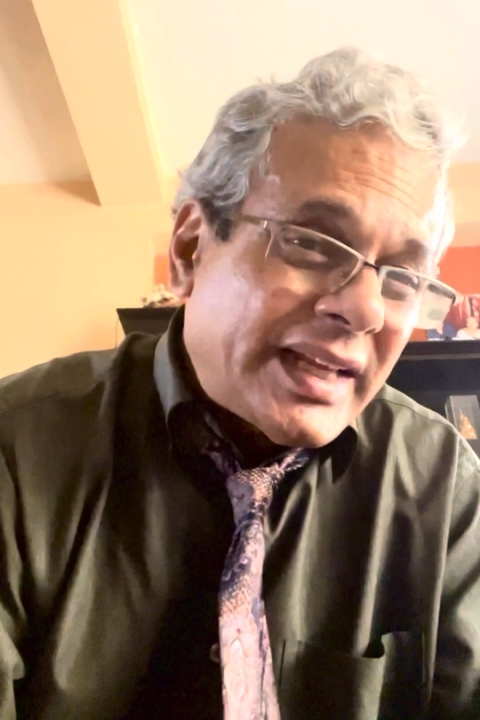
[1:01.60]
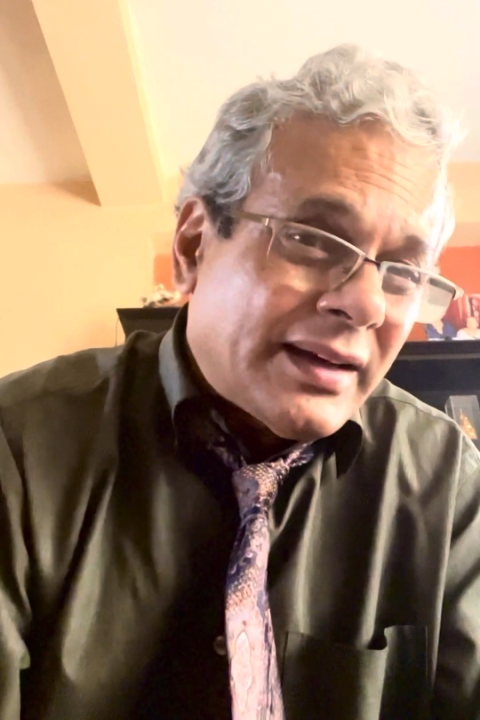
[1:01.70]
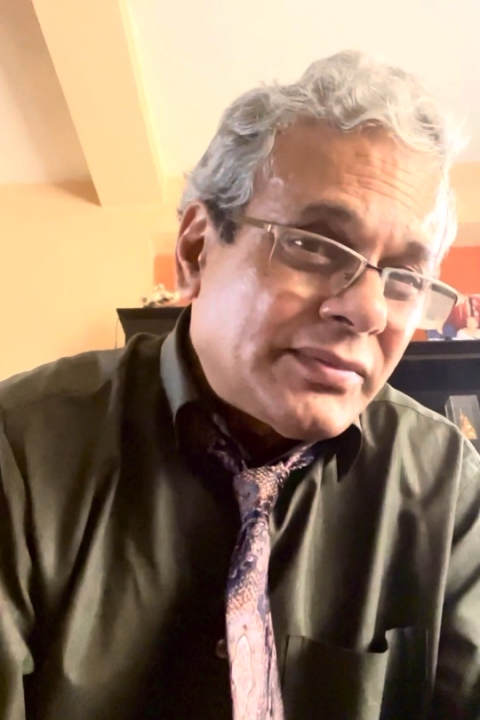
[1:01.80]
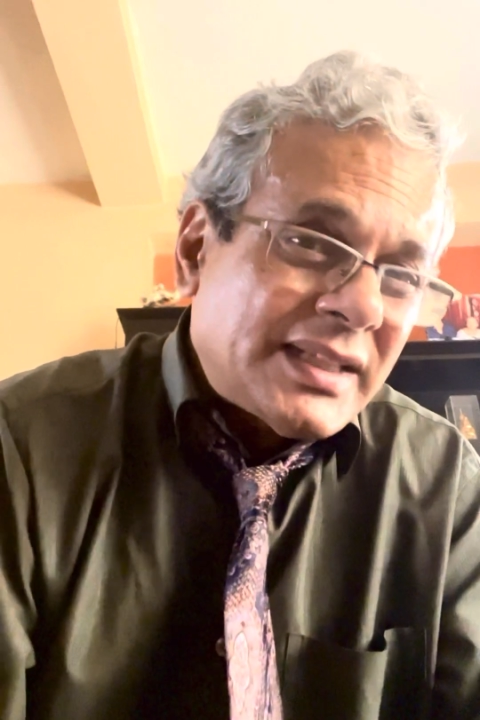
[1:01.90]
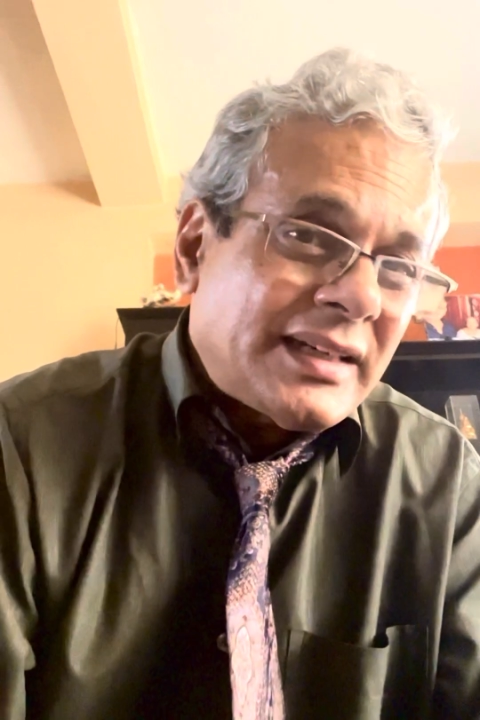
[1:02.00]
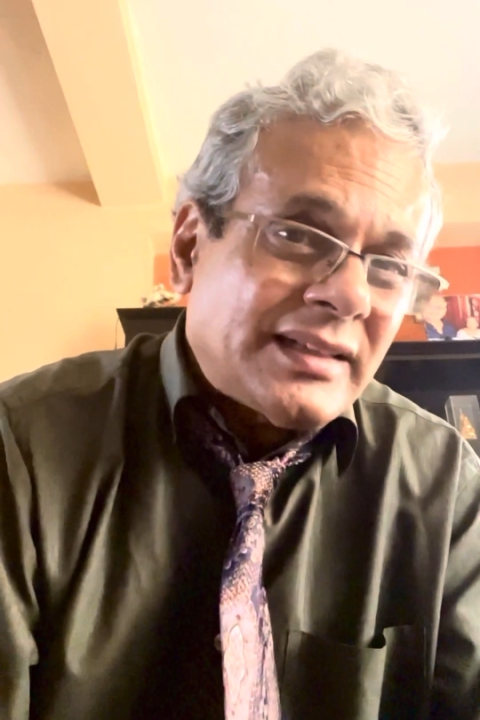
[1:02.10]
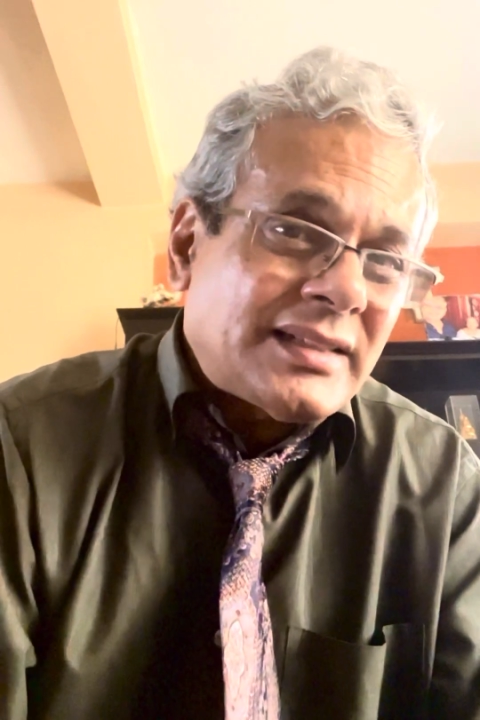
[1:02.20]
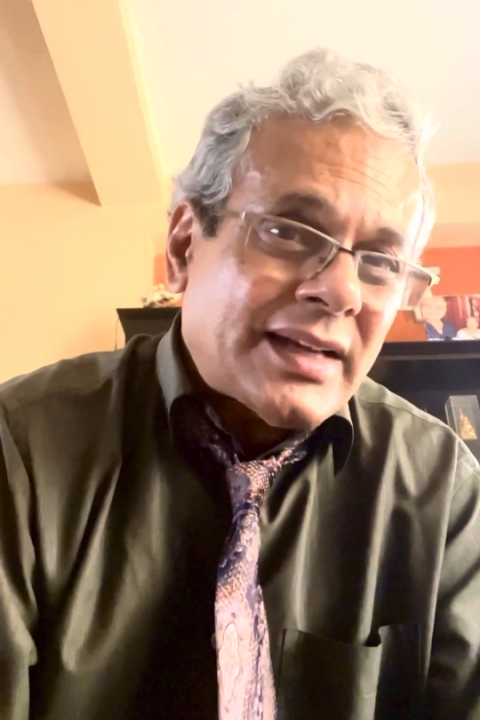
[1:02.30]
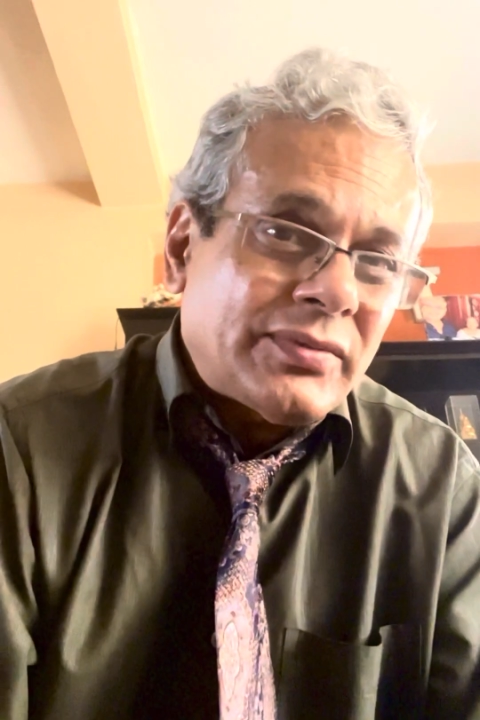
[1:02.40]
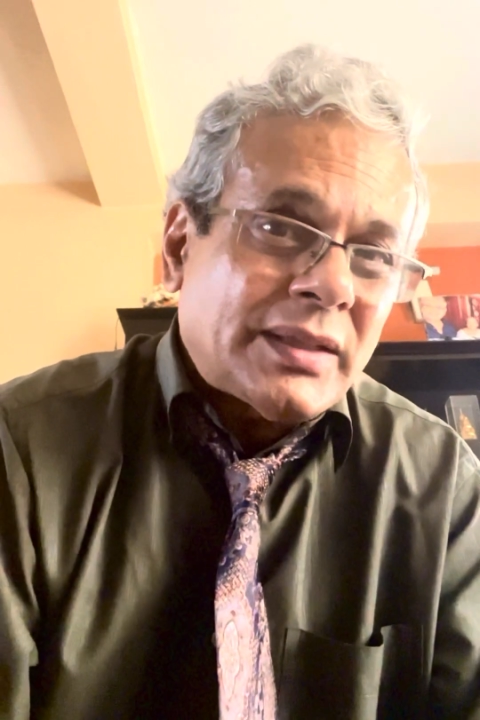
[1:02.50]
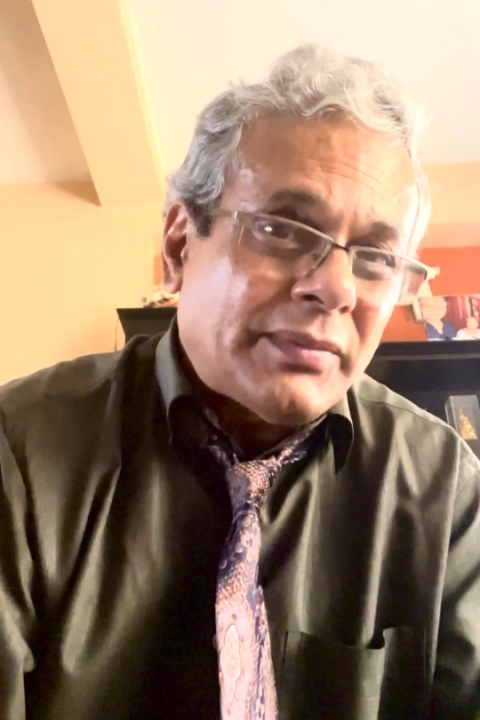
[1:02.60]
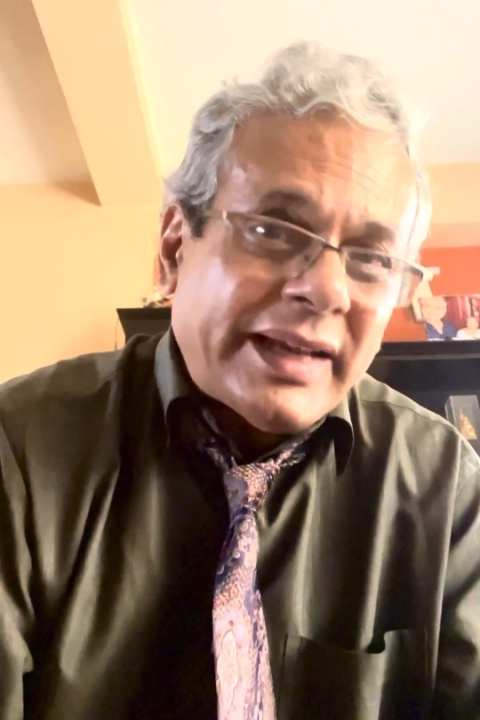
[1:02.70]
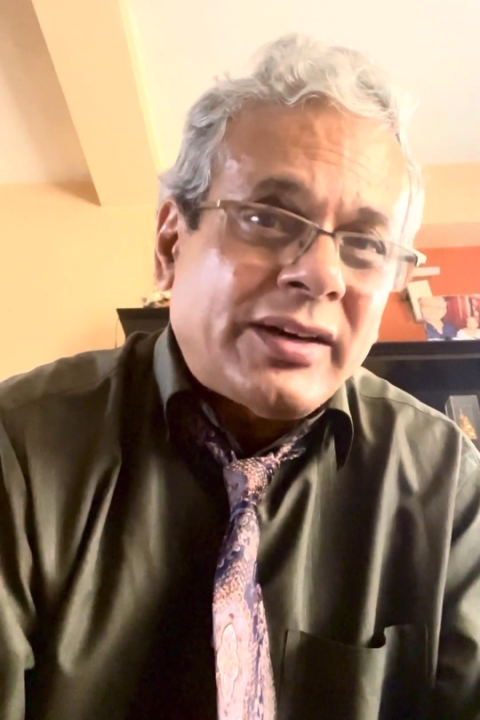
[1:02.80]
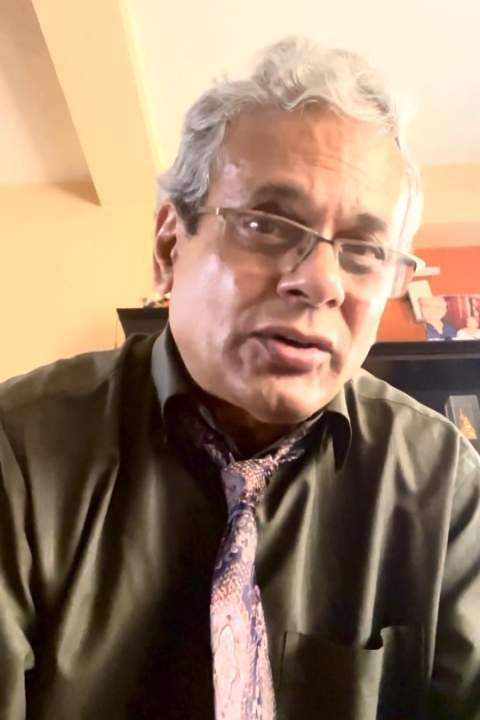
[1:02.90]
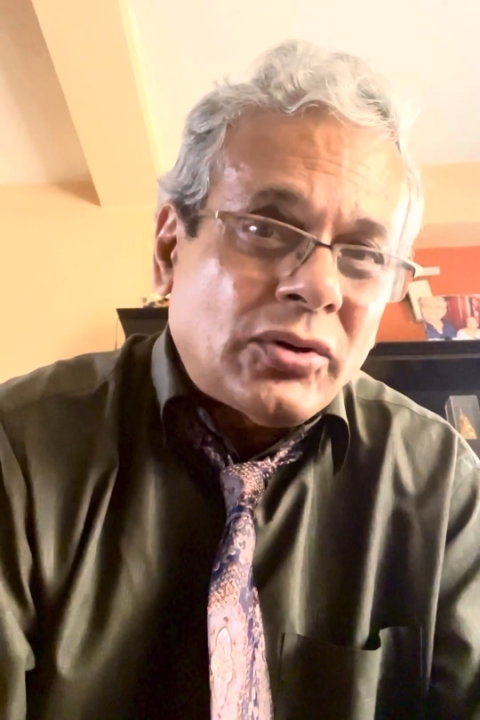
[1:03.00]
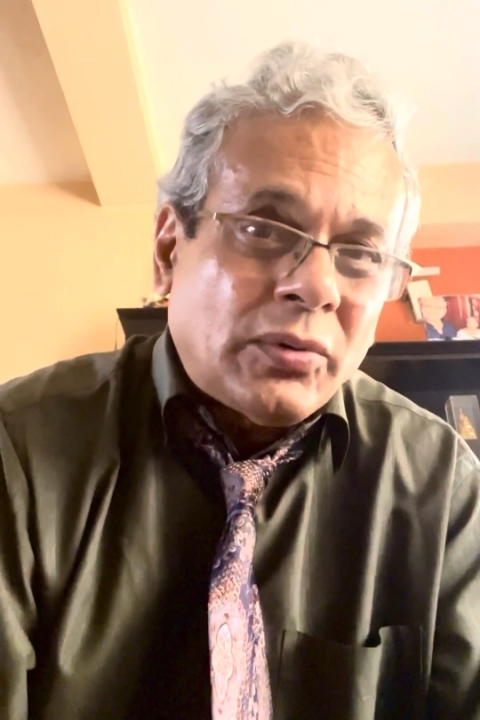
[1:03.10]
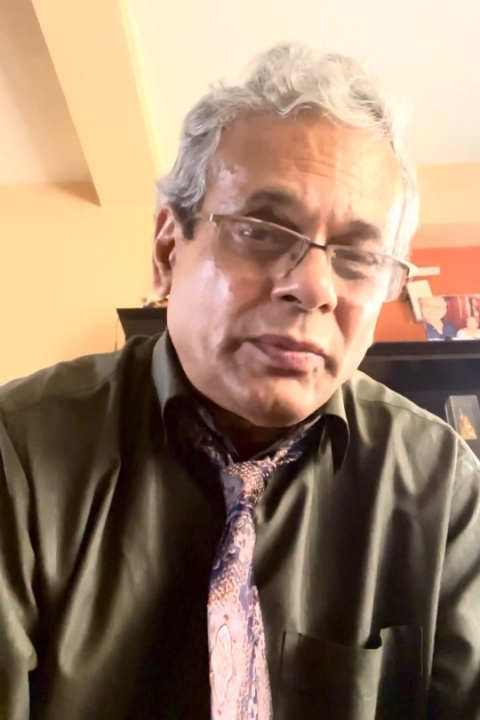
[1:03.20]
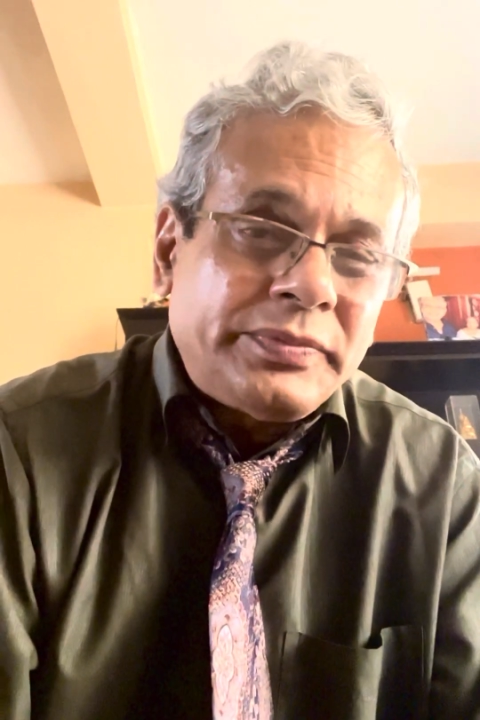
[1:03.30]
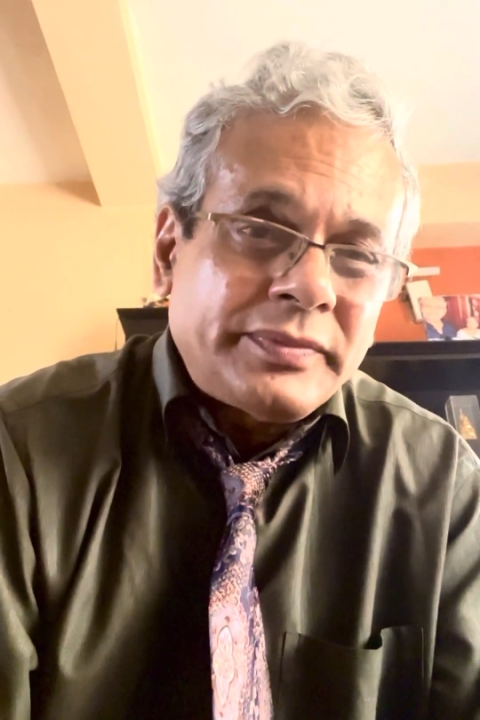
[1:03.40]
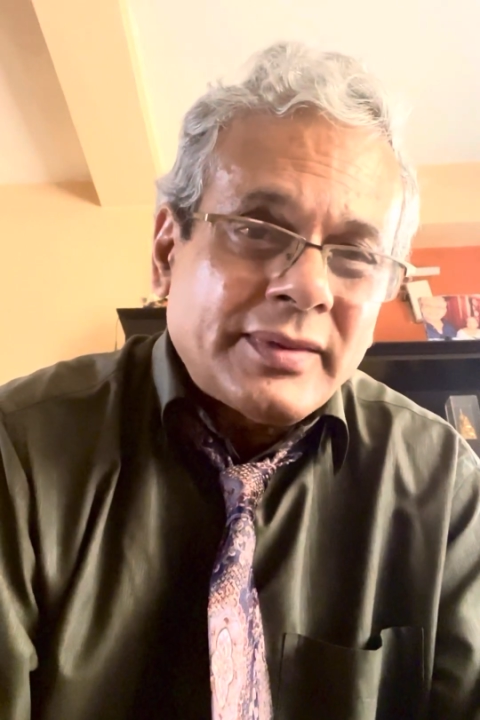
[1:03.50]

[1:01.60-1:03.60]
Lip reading: comes in contact with a microbe